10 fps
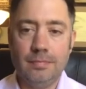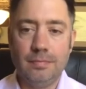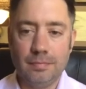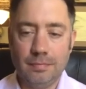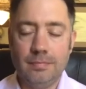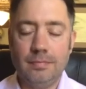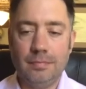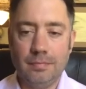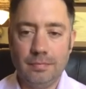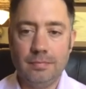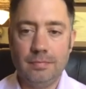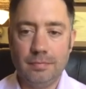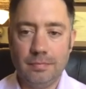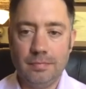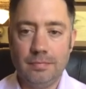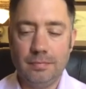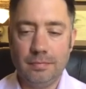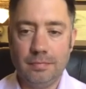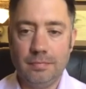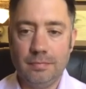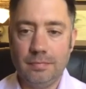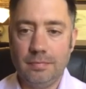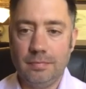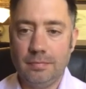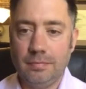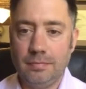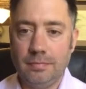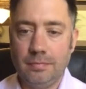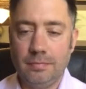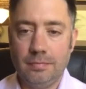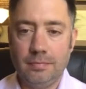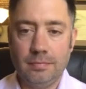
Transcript: (not speaking)